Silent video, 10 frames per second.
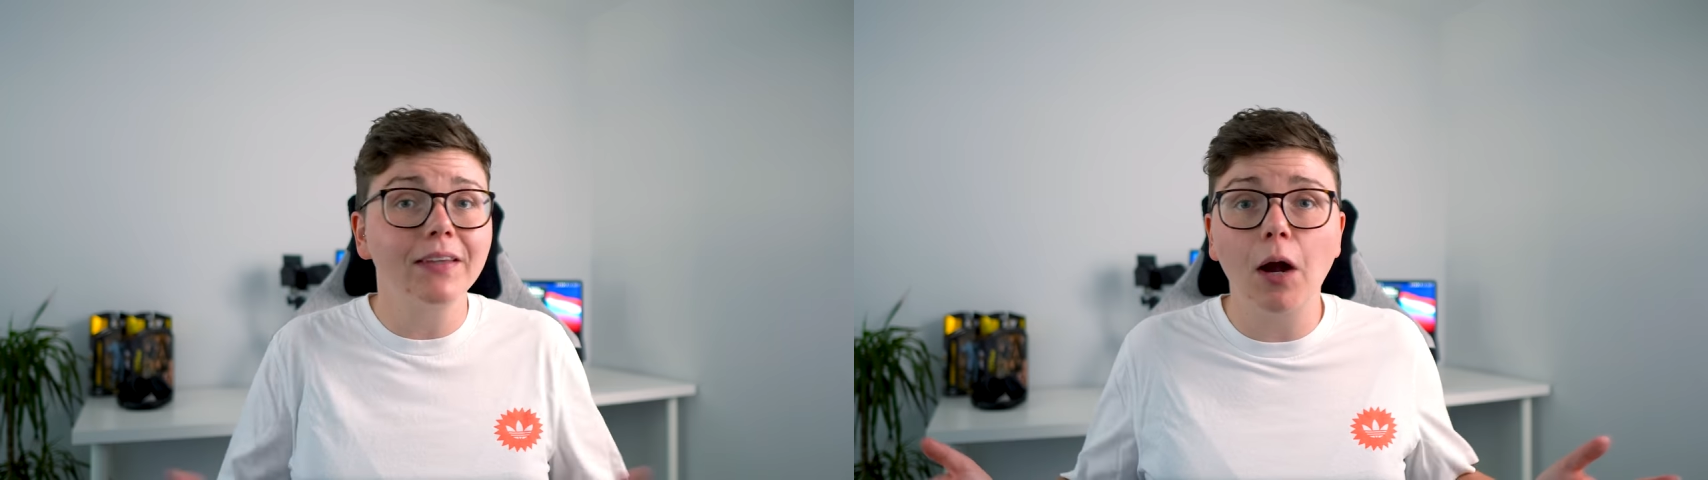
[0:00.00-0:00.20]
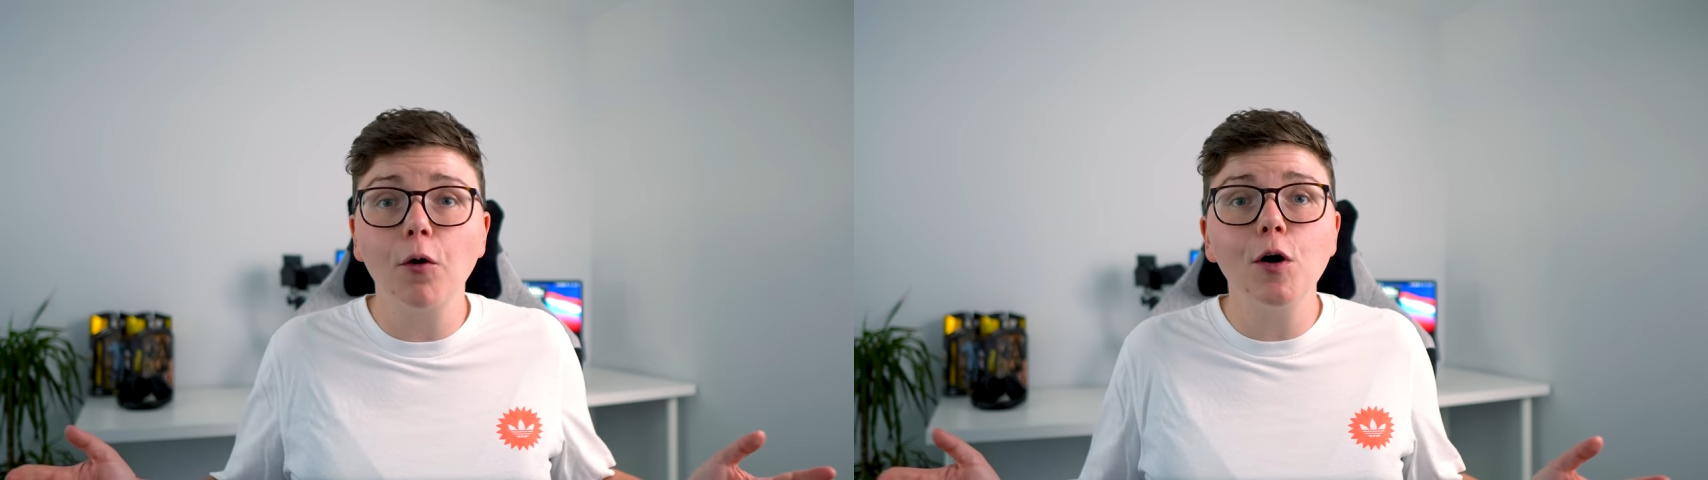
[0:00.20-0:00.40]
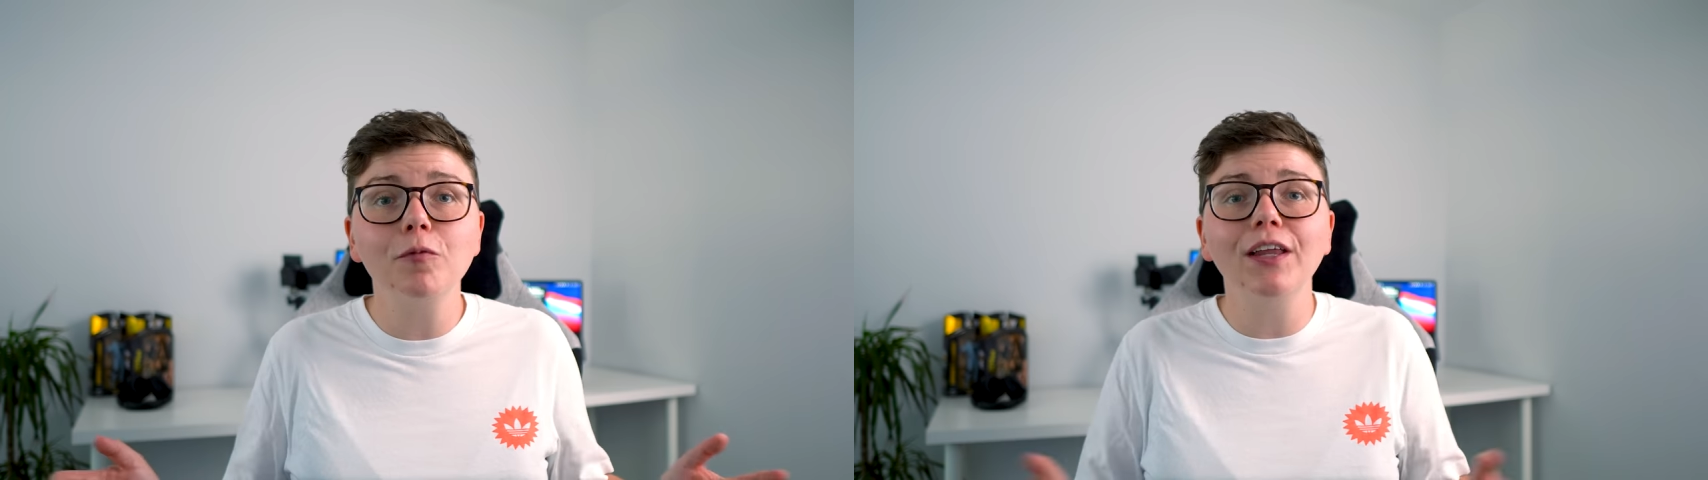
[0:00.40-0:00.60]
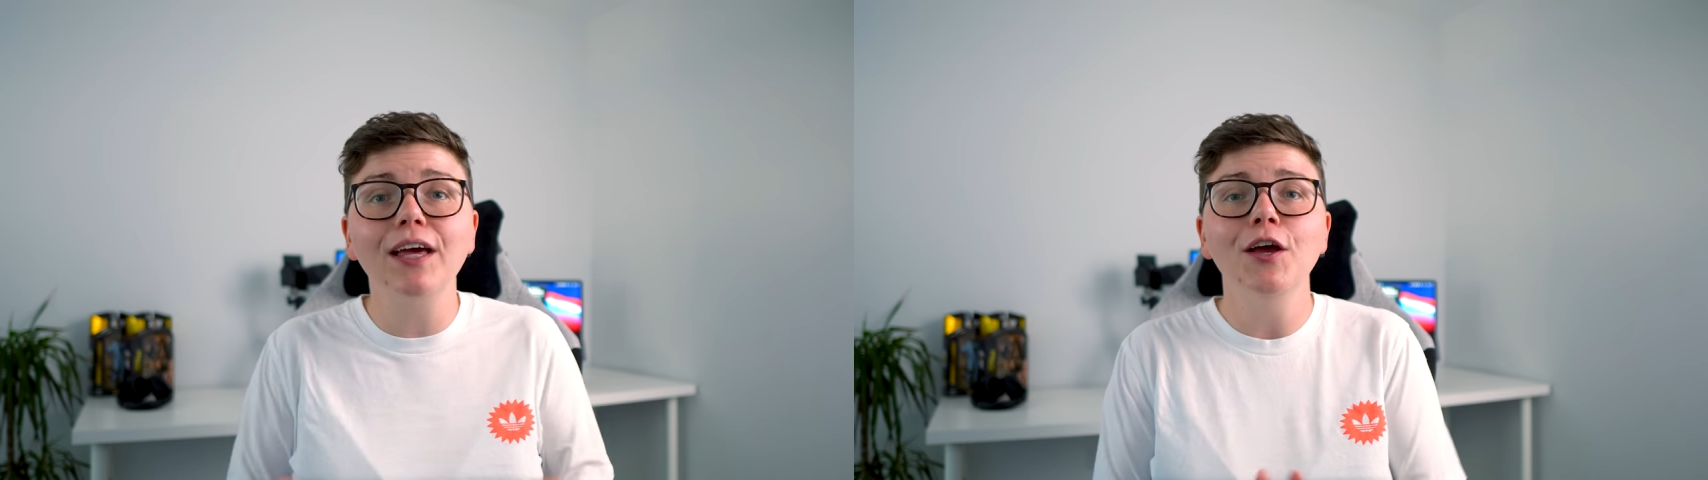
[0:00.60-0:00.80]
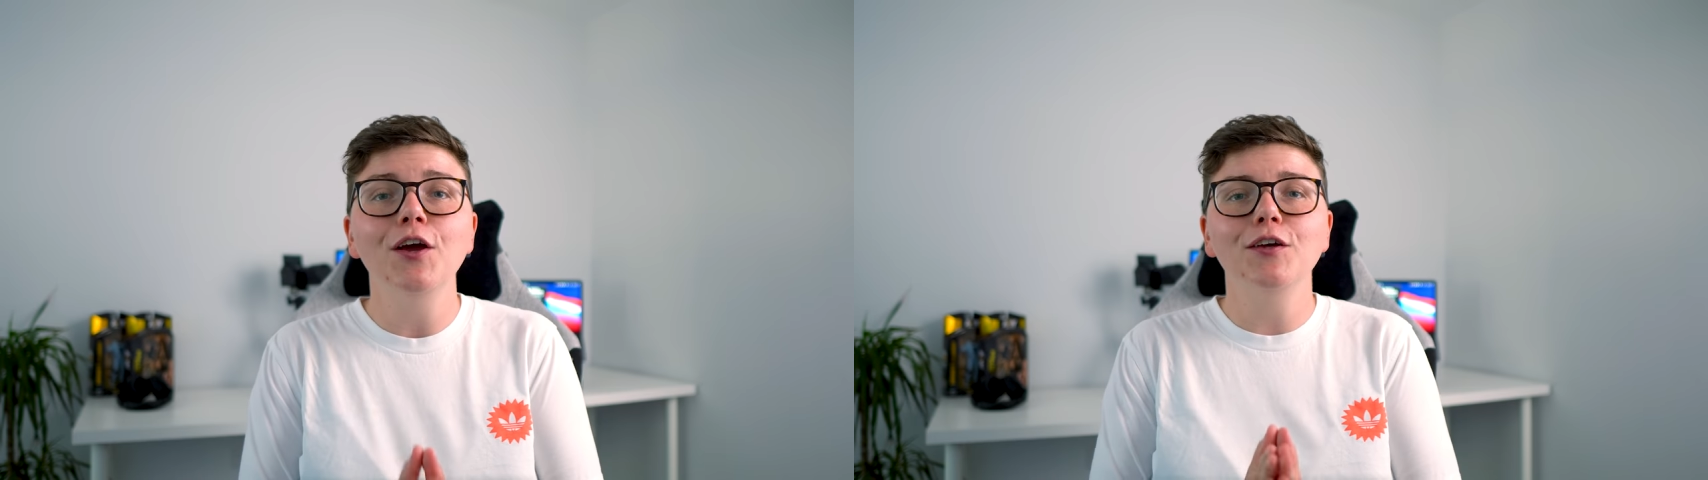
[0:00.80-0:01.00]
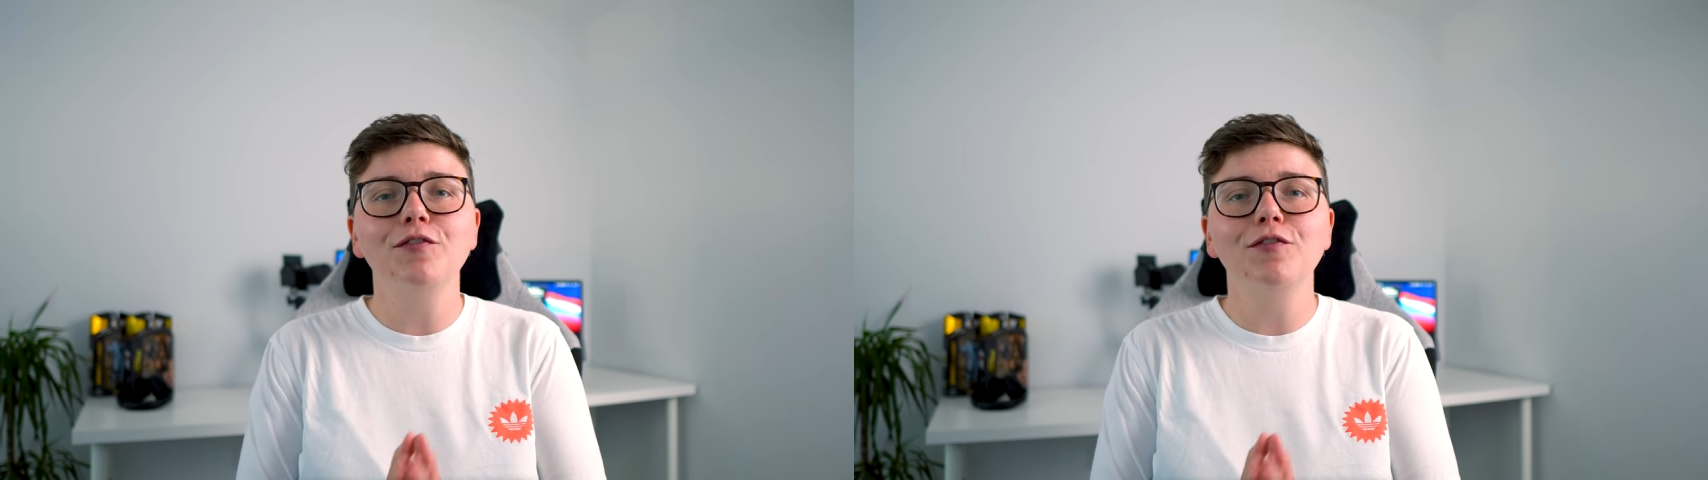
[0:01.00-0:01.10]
Now, hopefully you